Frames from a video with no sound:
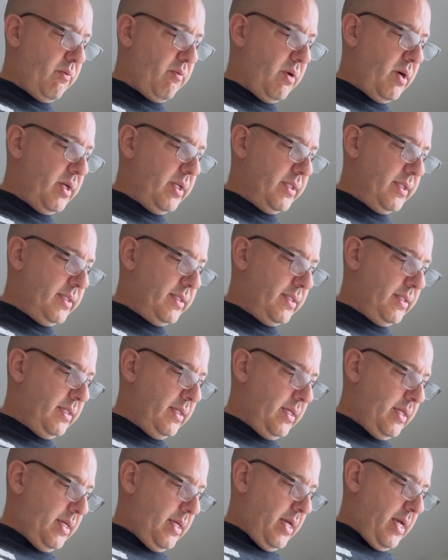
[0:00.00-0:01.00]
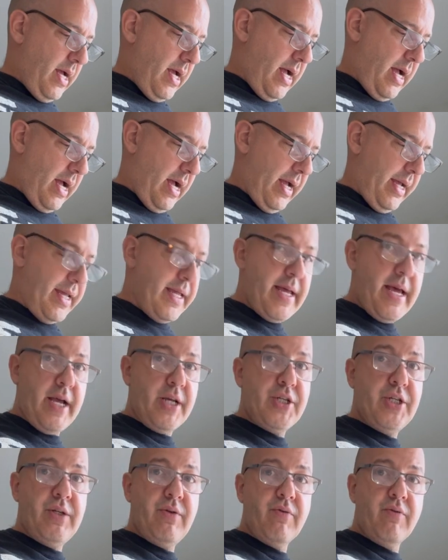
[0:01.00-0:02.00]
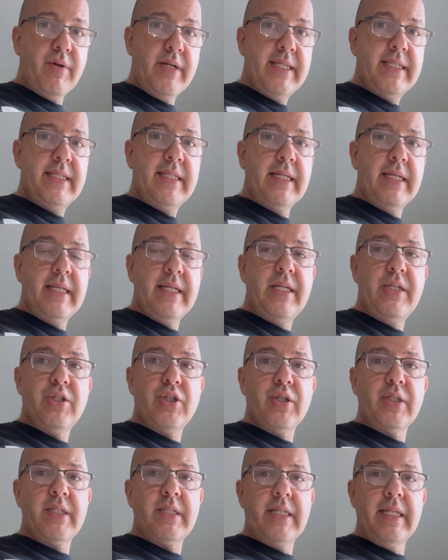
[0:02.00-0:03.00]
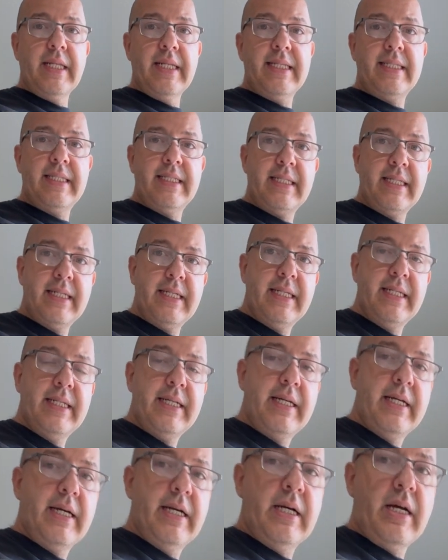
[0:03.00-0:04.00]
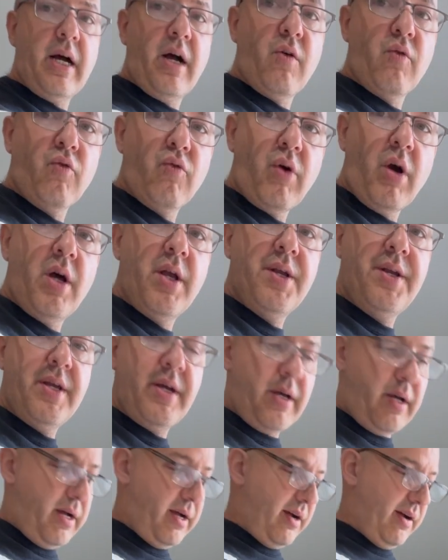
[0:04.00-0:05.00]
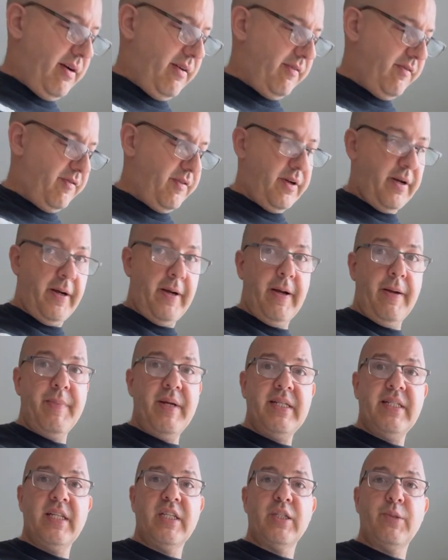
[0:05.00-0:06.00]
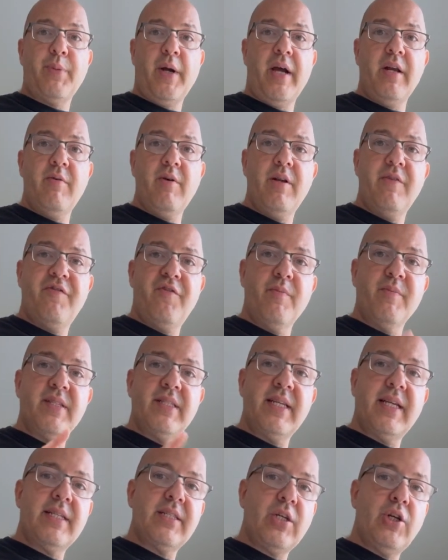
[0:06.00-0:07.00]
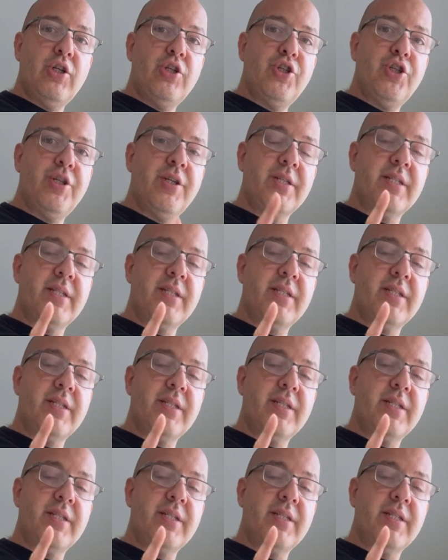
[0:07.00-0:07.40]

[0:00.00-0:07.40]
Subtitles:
runs. He actually recently just listed a run of Amazing Spider-Man from 600 to